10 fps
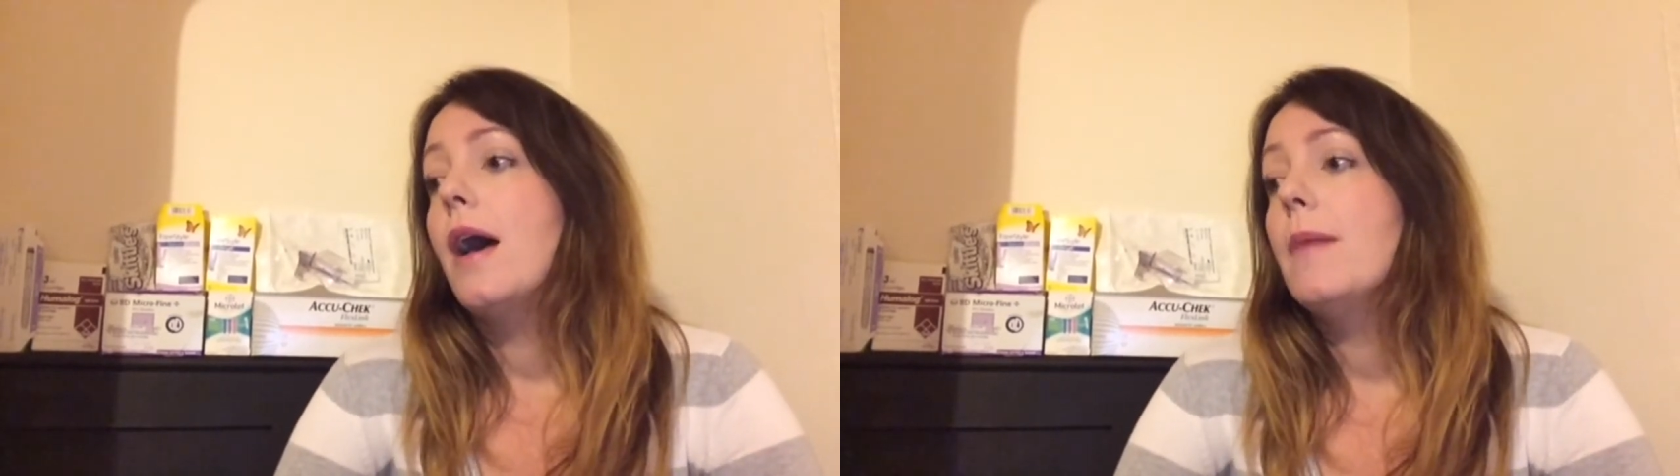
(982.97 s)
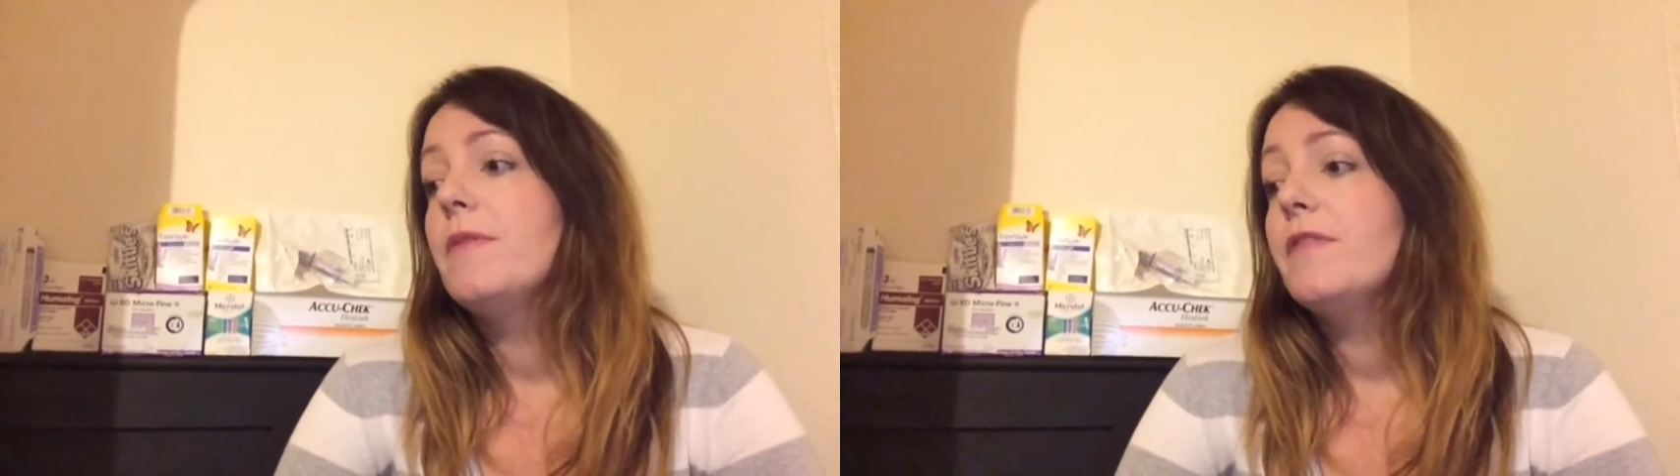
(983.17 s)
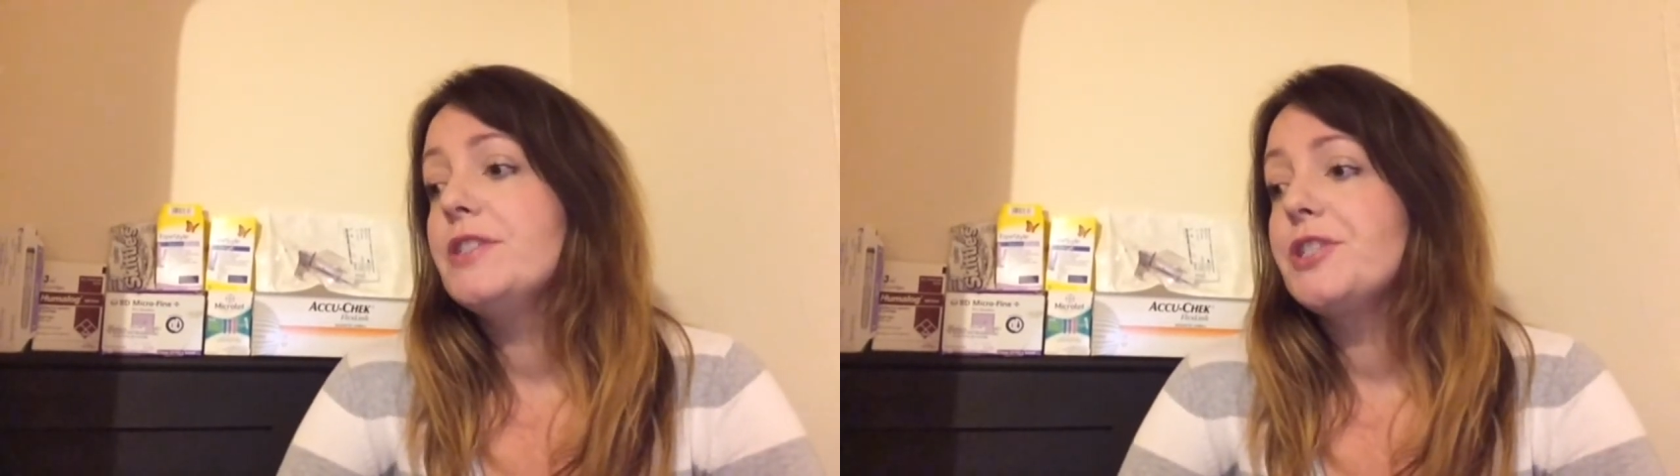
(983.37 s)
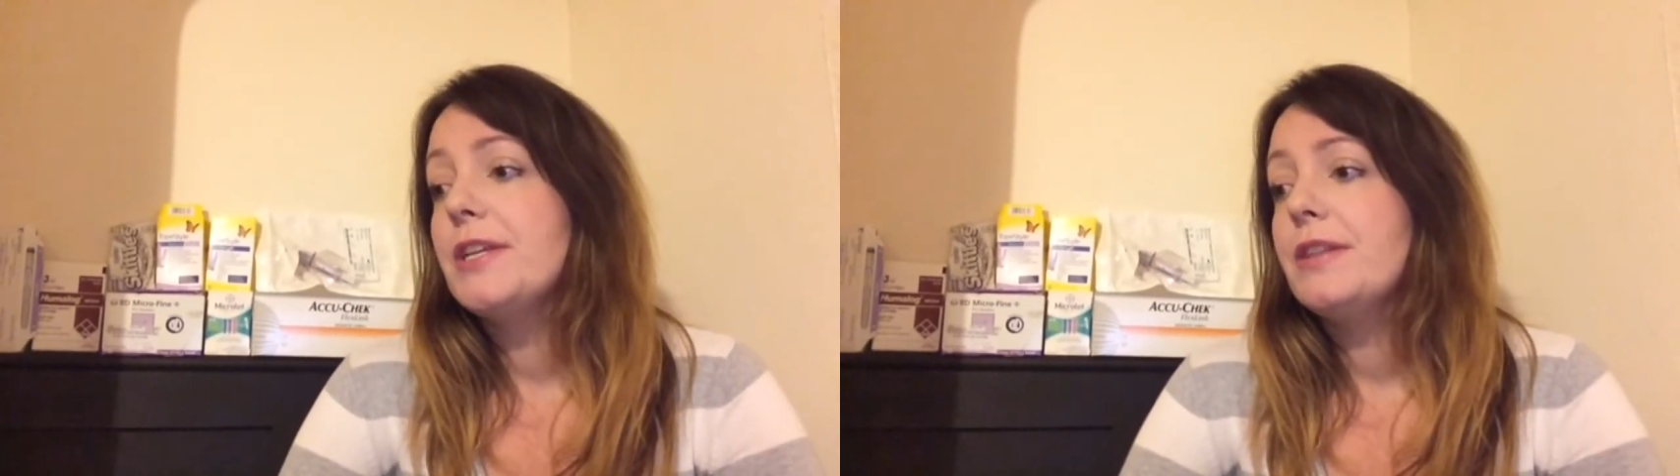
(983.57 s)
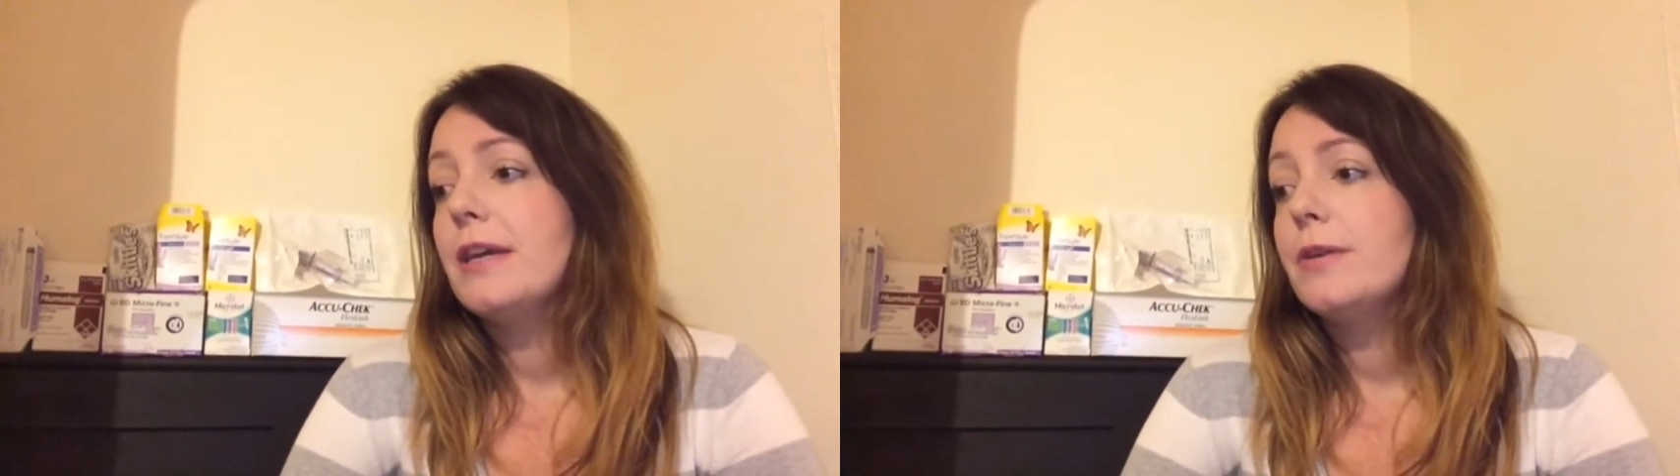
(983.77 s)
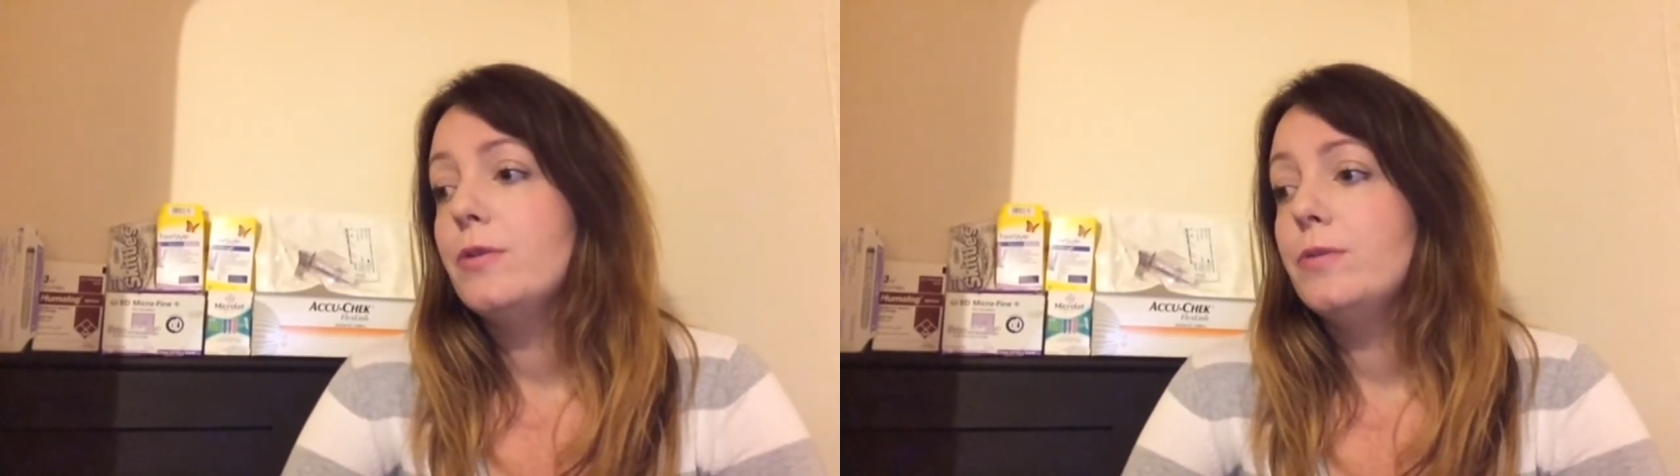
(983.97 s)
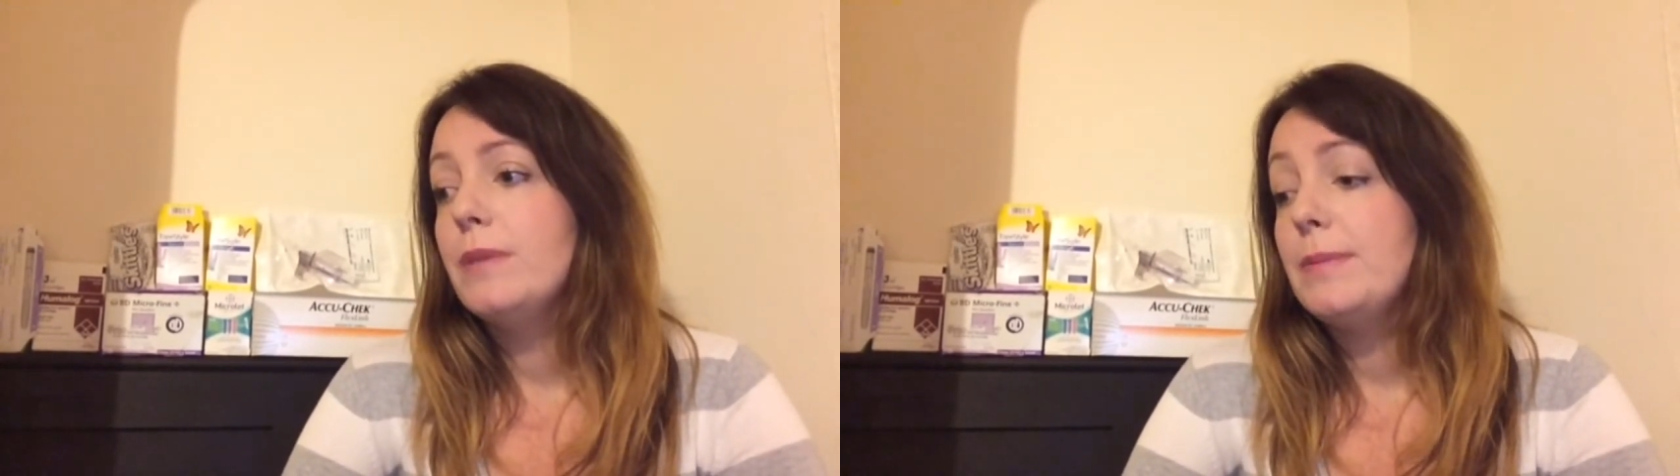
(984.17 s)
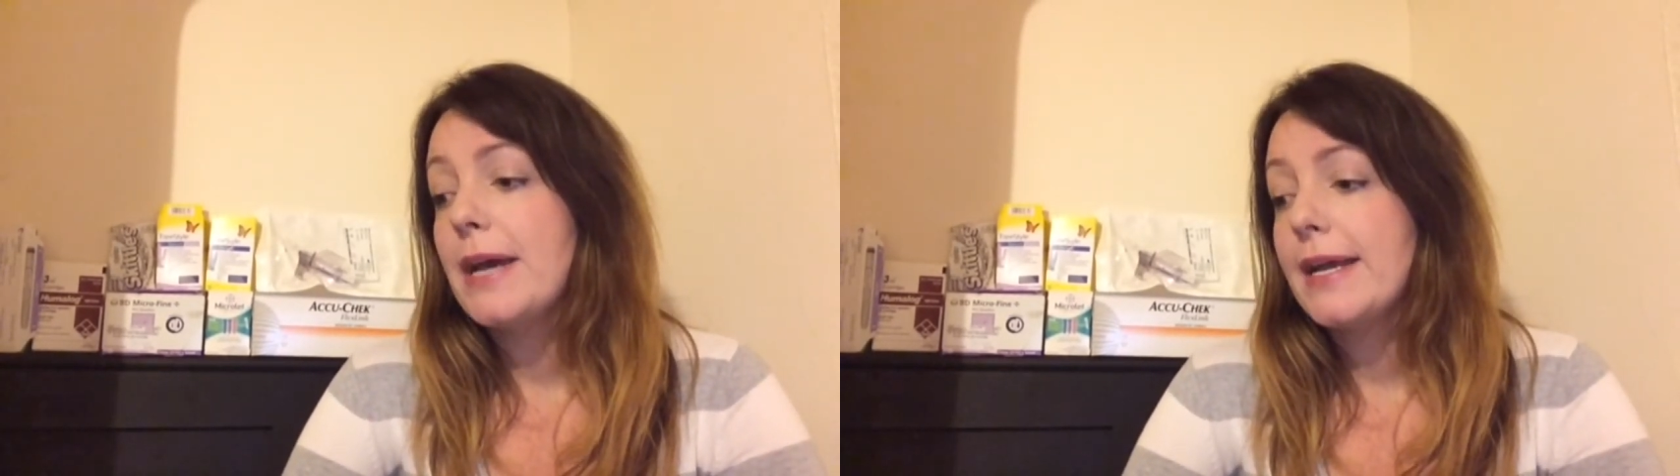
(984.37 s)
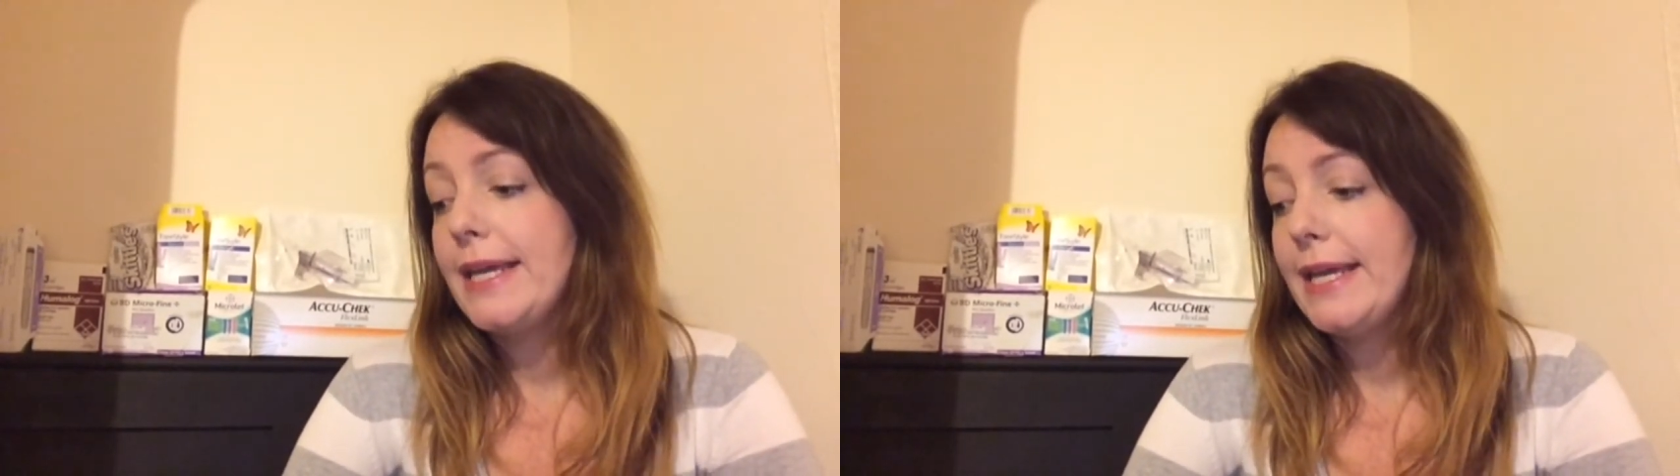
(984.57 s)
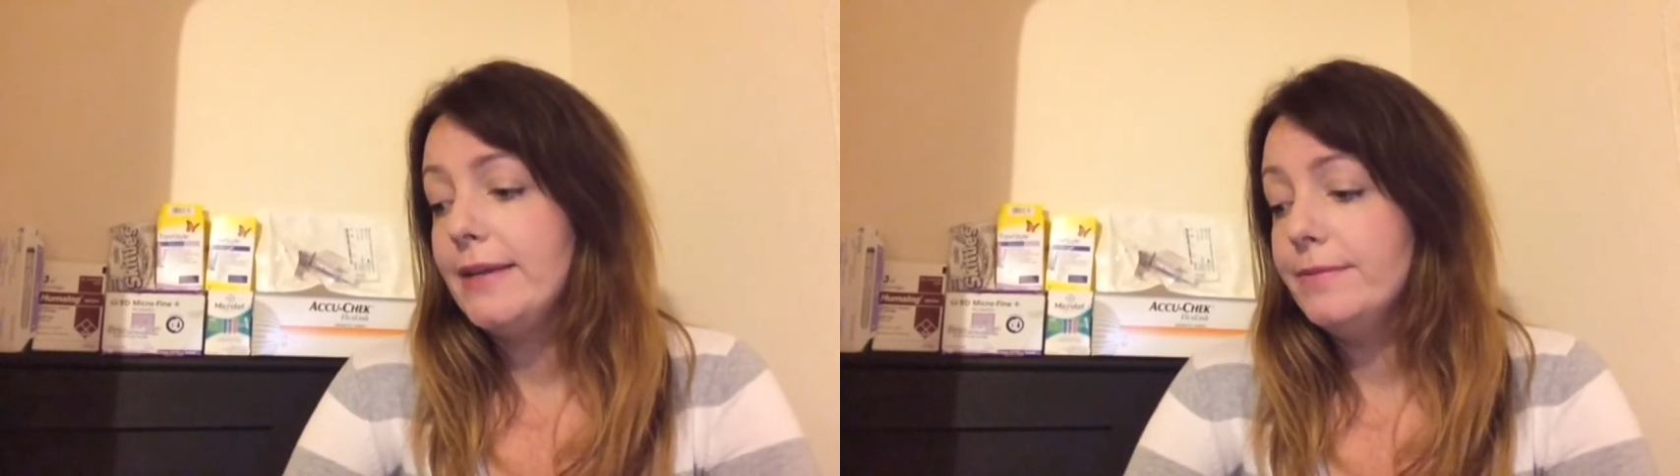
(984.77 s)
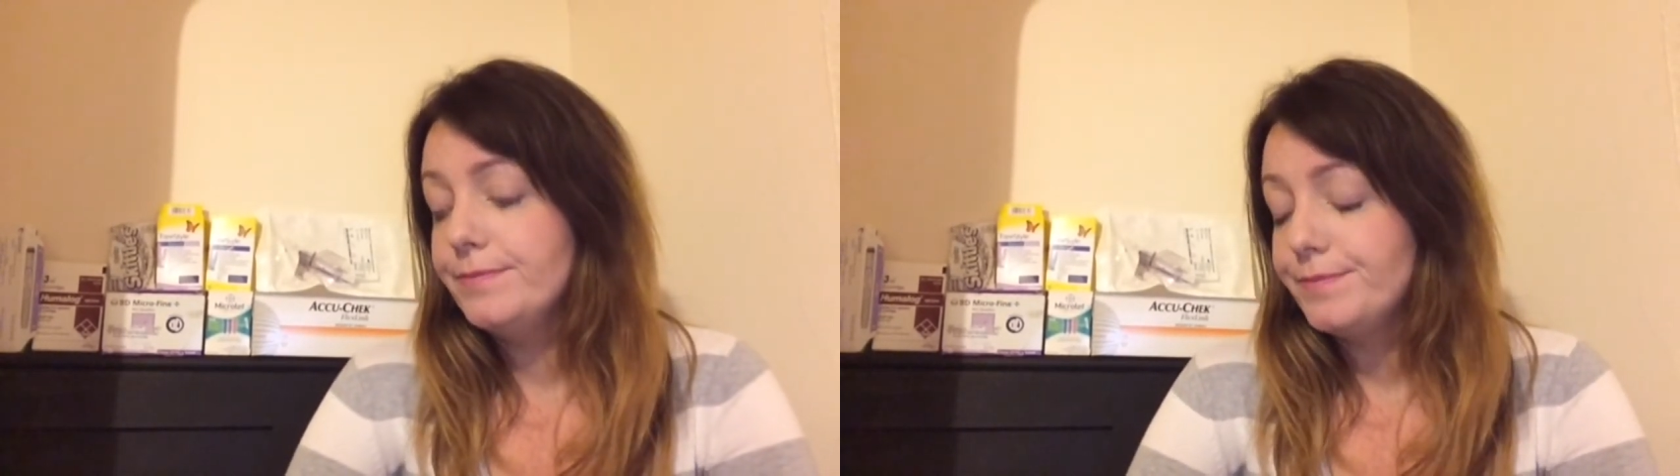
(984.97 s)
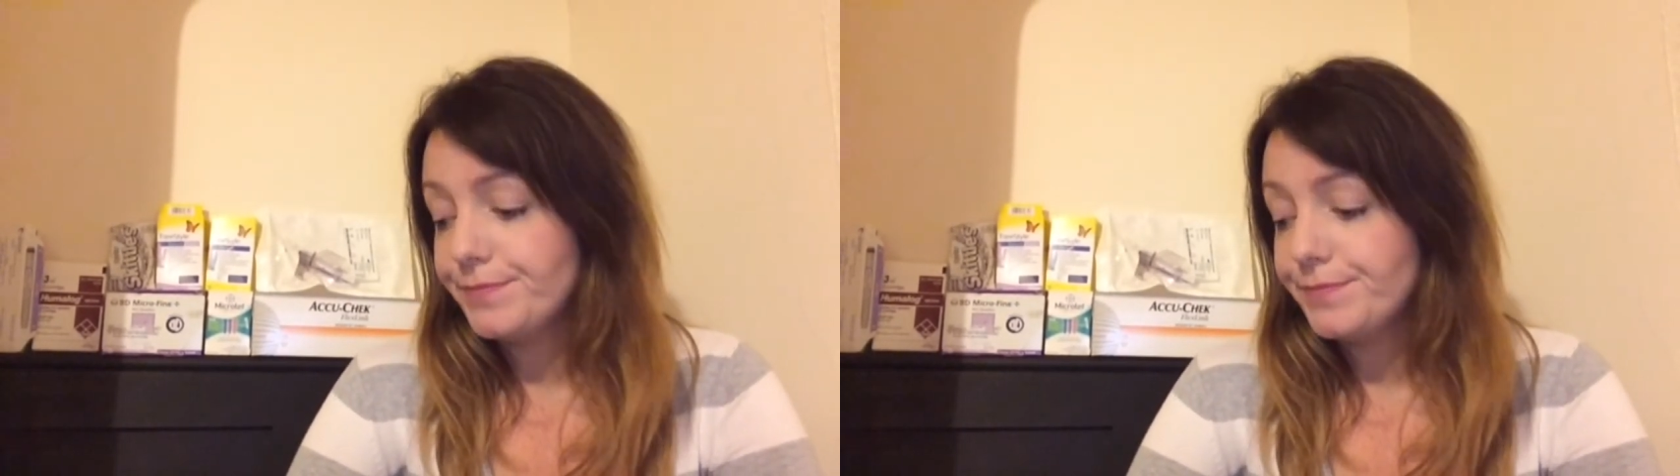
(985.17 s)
Eventually they called me back in,